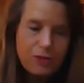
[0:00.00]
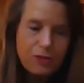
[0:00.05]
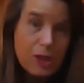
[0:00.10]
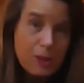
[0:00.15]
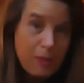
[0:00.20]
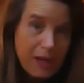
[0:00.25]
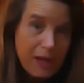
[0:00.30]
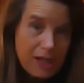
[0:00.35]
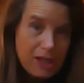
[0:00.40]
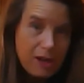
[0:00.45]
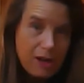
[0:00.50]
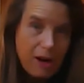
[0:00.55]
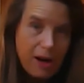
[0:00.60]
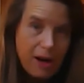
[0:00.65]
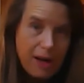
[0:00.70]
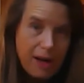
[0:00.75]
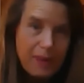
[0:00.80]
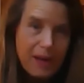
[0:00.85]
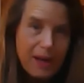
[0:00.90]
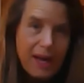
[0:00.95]
to use my
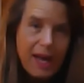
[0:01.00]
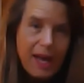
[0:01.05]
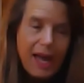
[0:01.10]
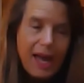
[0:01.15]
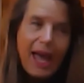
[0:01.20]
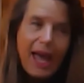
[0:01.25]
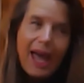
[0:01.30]
time.